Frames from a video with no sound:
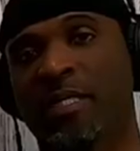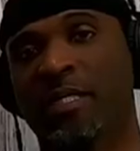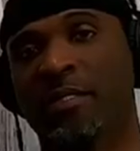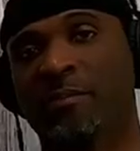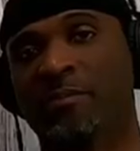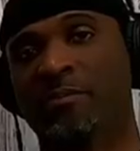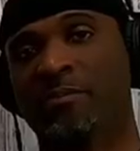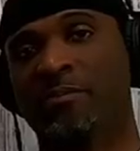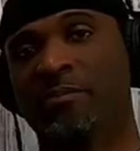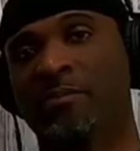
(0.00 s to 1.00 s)
um,
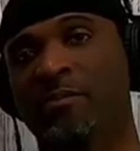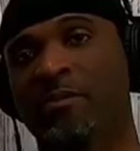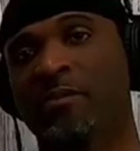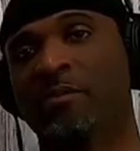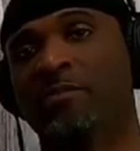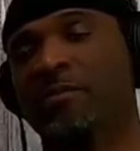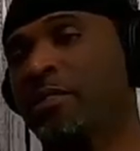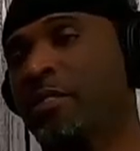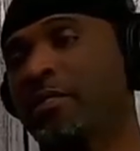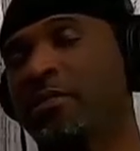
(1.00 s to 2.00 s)

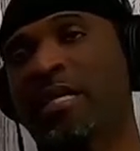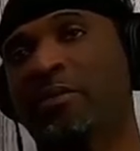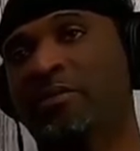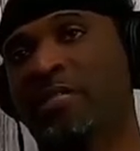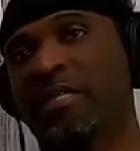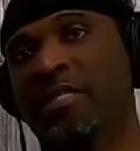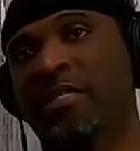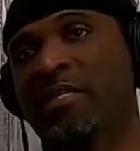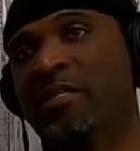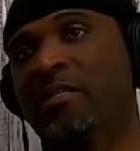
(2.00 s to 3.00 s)
you know, I would say
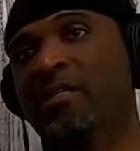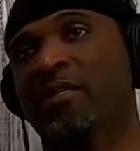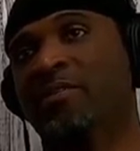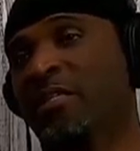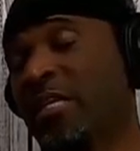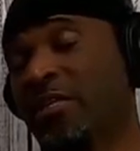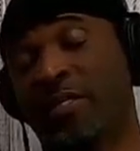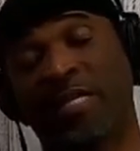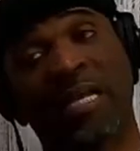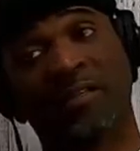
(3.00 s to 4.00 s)
it's a lot of
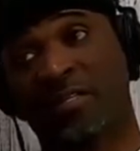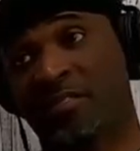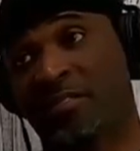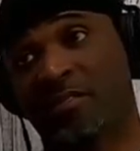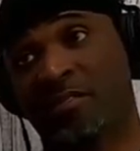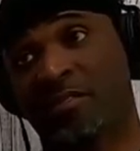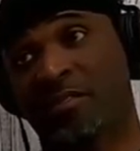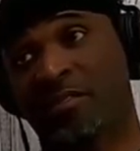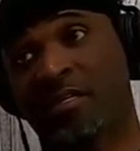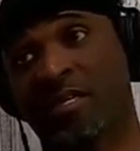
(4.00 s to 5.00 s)
great athletes.
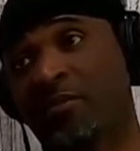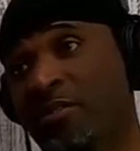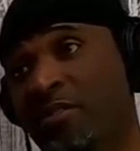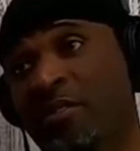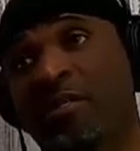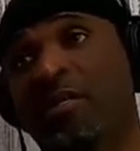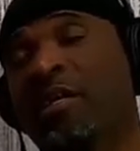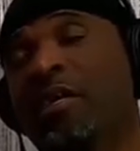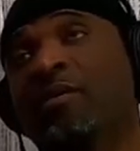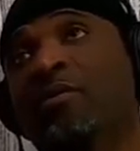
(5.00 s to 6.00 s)
Mm-hmm. I would
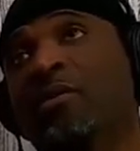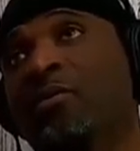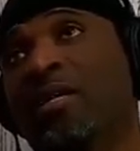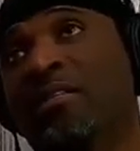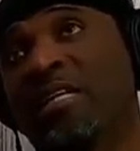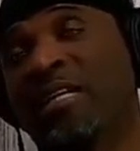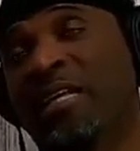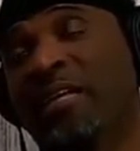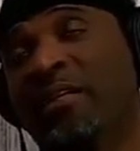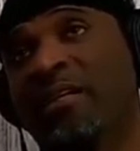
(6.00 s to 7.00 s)
and when I say
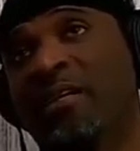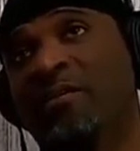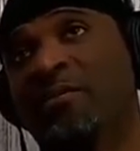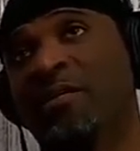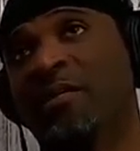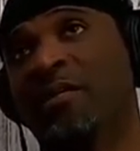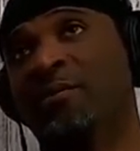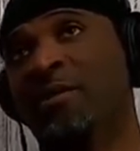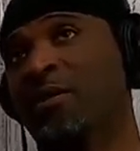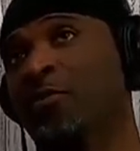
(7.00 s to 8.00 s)
that,
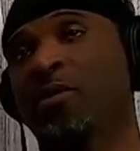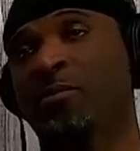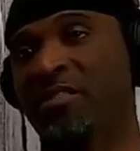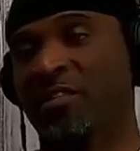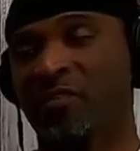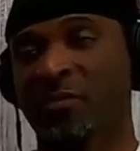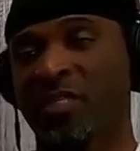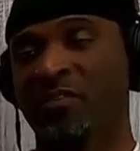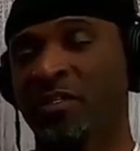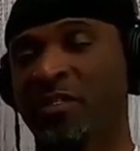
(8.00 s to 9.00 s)
um, I don't put myself
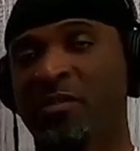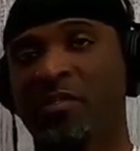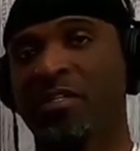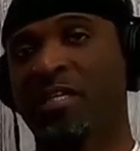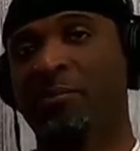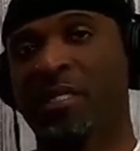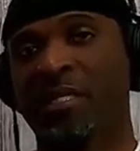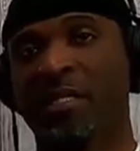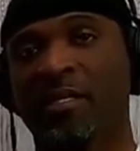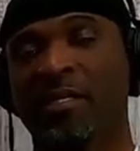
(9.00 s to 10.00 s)
above him or
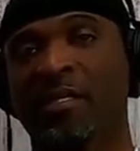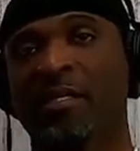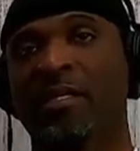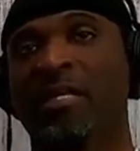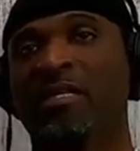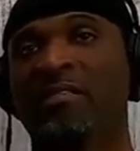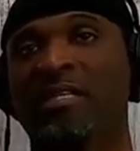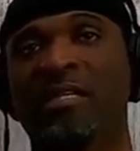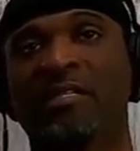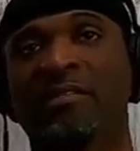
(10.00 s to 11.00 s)
anybody. I
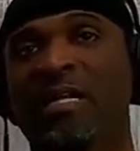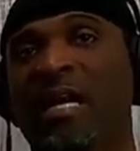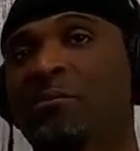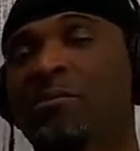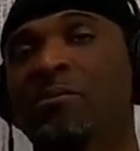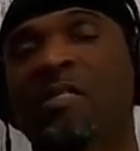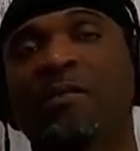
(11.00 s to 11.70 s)
say top